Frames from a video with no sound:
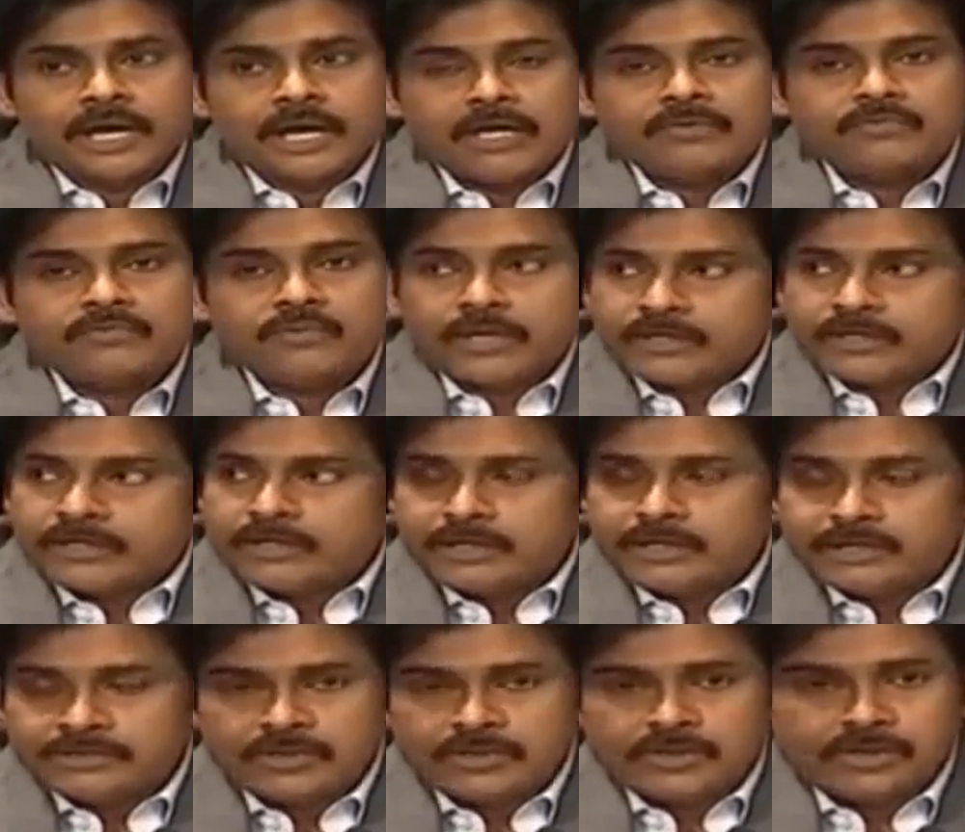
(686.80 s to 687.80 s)
and
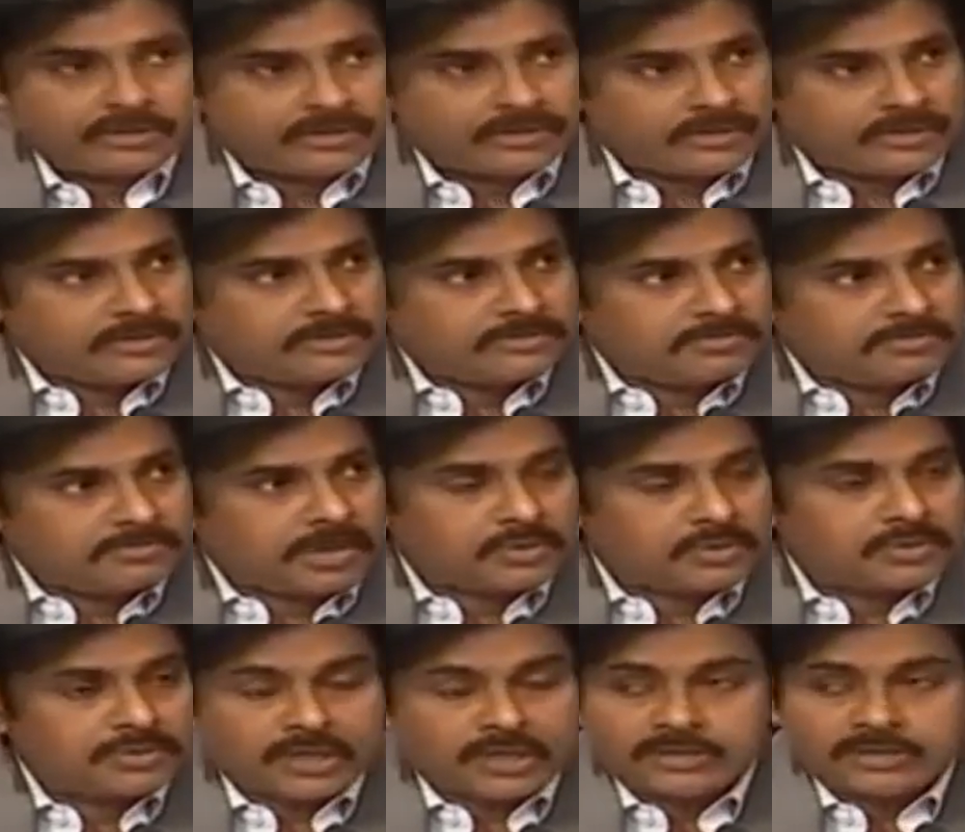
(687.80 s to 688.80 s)
finally I thought I
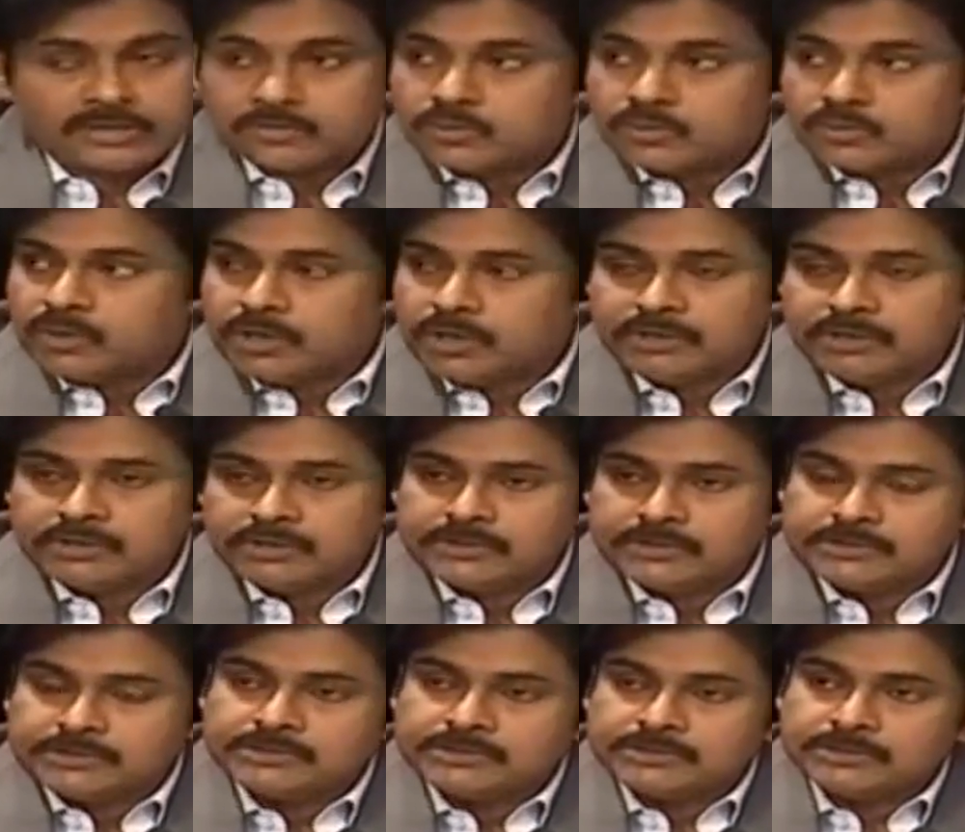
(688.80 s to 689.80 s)
could not do all
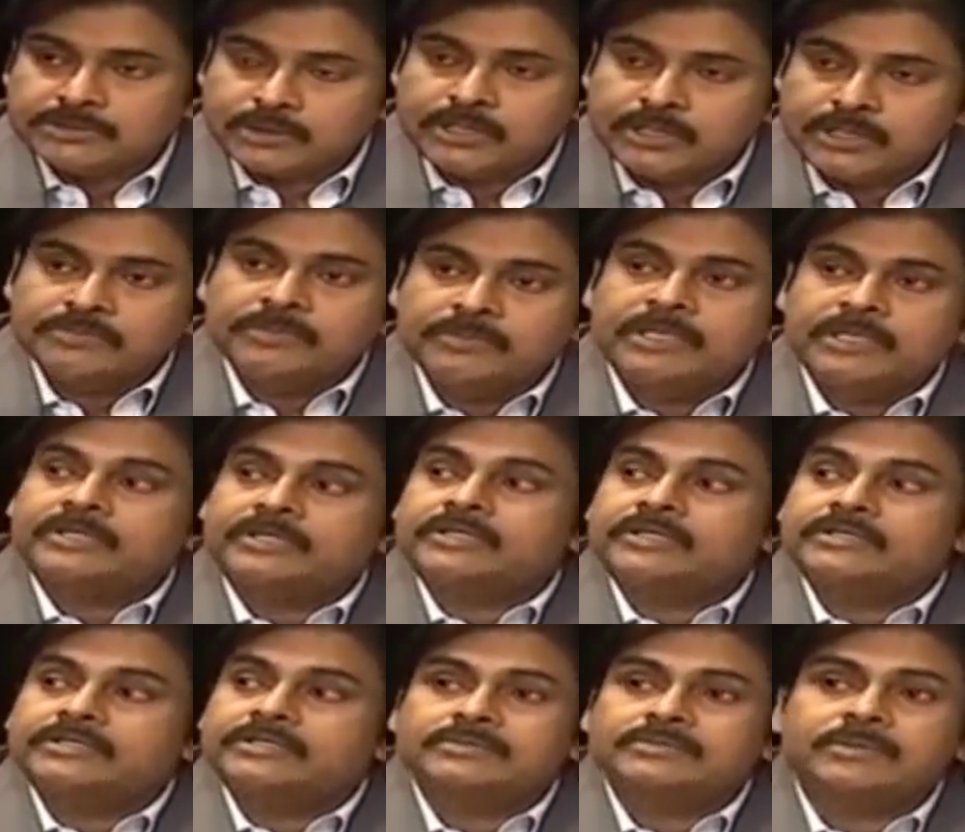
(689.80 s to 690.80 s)
this, so let me at
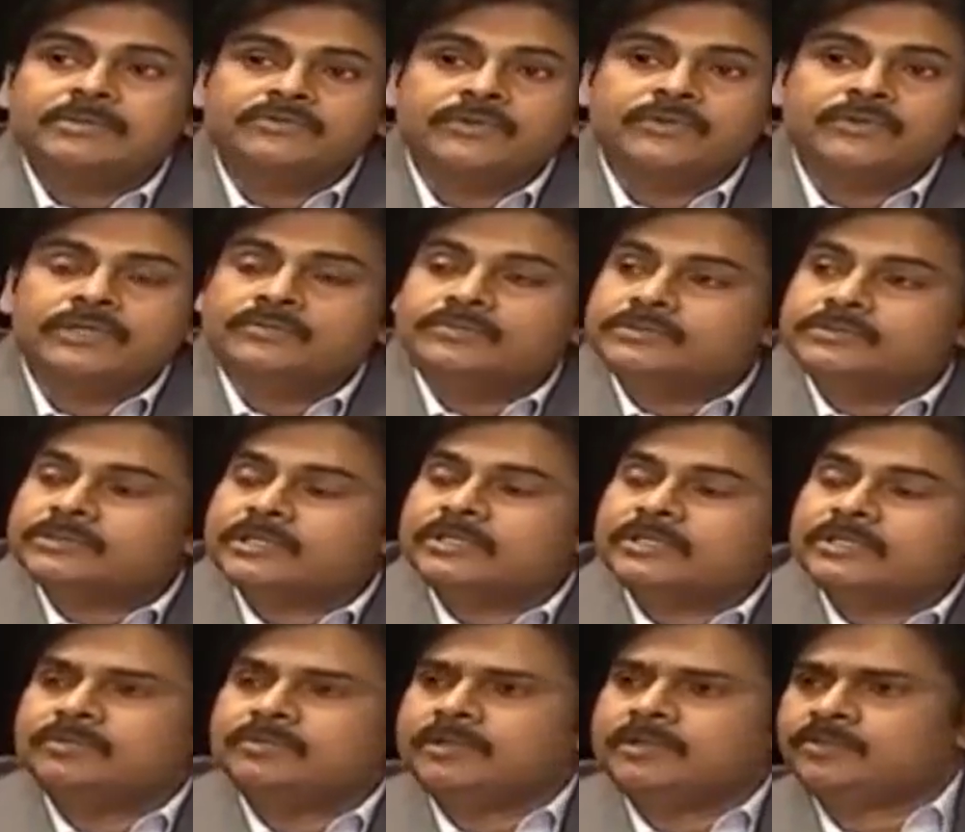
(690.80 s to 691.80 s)
least in my films,
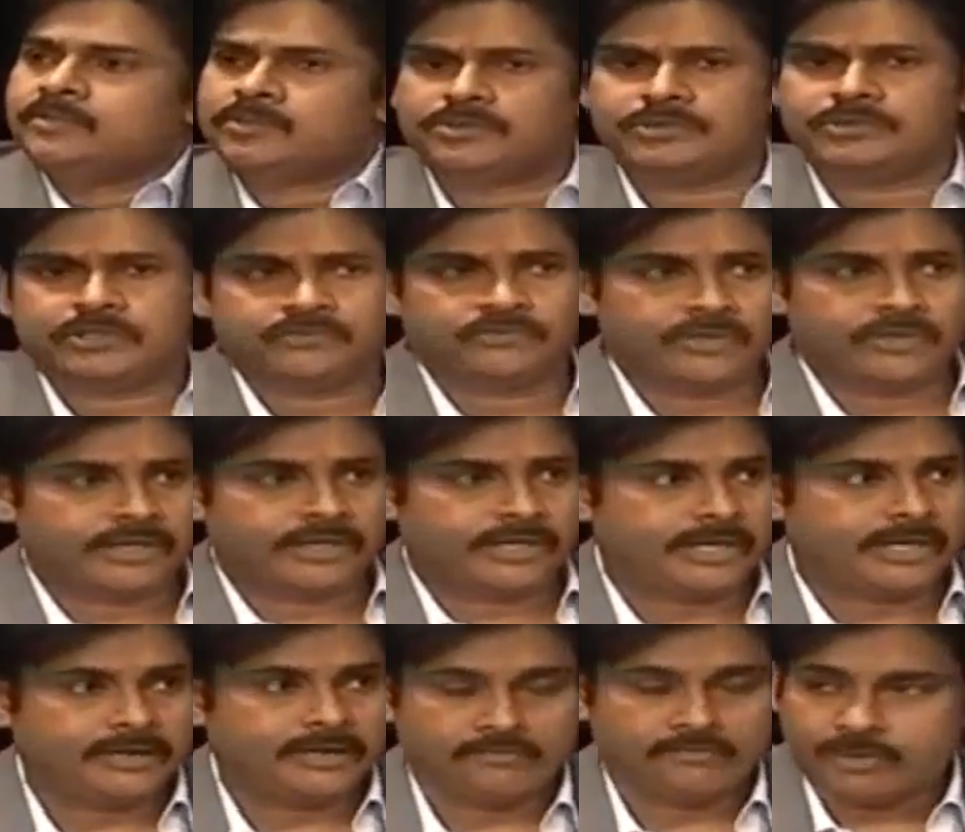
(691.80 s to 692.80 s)
let me project what I
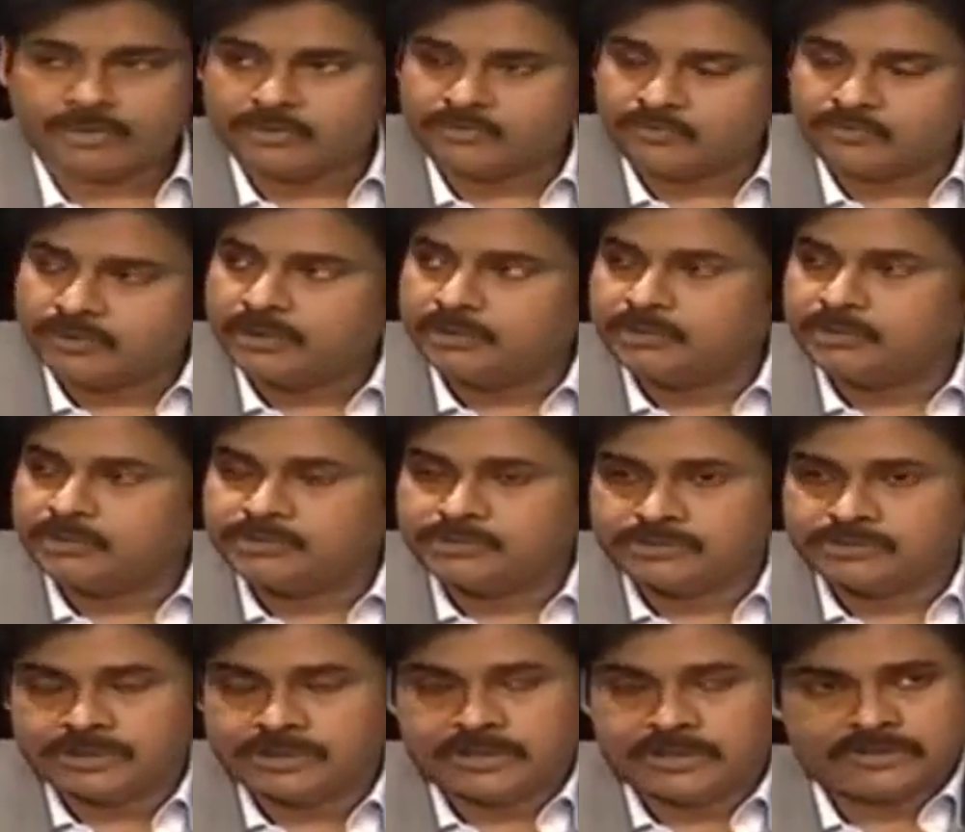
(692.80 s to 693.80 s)
have, what I feel about
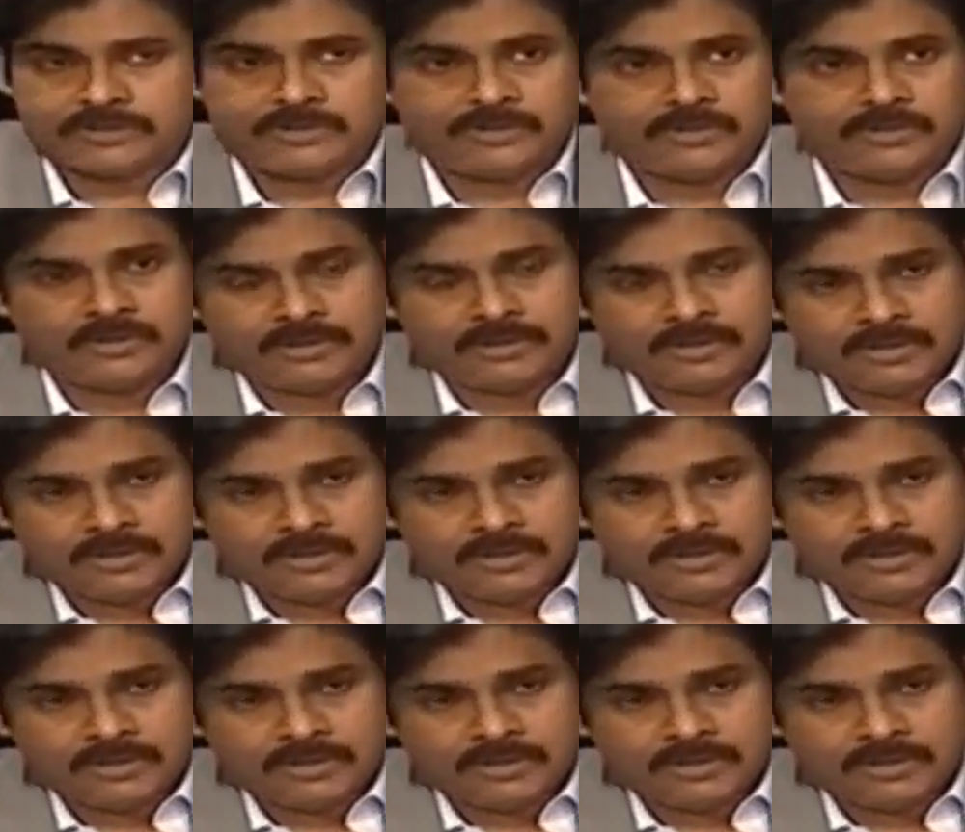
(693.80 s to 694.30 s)
society.